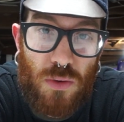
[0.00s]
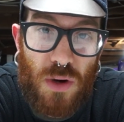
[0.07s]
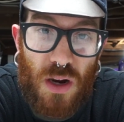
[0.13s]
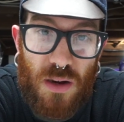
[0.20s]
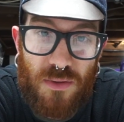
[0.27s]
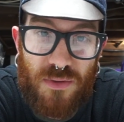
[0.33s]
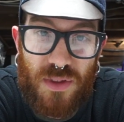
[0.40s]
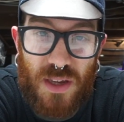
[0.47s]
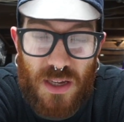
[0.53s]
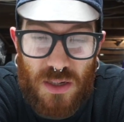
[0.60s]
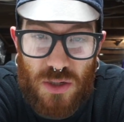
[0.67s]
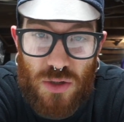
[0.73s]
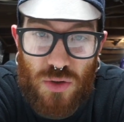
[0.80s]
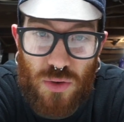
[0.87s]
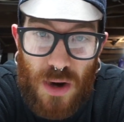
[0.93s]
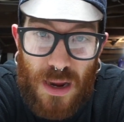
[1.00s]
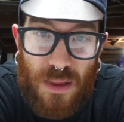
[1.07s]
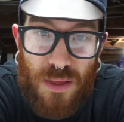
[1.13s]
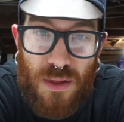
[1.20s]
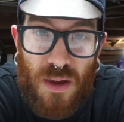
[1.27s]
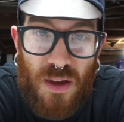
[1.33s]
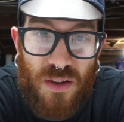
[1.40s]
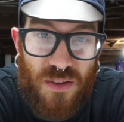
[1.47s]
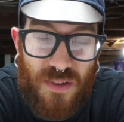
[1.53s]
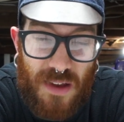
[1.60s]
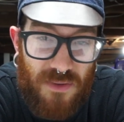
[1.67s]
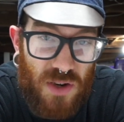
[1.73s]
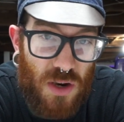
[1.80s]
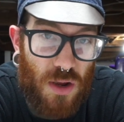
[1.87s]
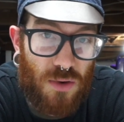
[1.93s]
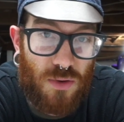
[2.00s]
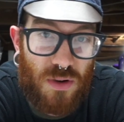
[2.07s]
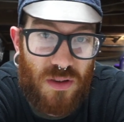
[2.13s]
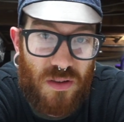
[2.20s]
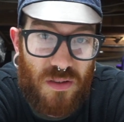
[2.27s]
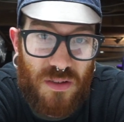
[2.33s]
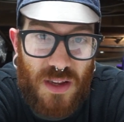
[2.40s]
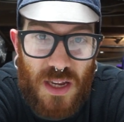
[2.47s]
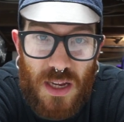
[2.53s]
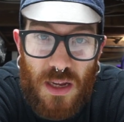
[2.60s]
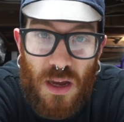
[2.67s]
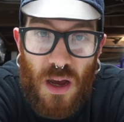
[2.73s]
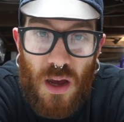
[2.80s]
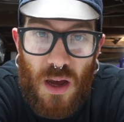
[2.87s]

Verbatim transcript: of the Strength seven hundred C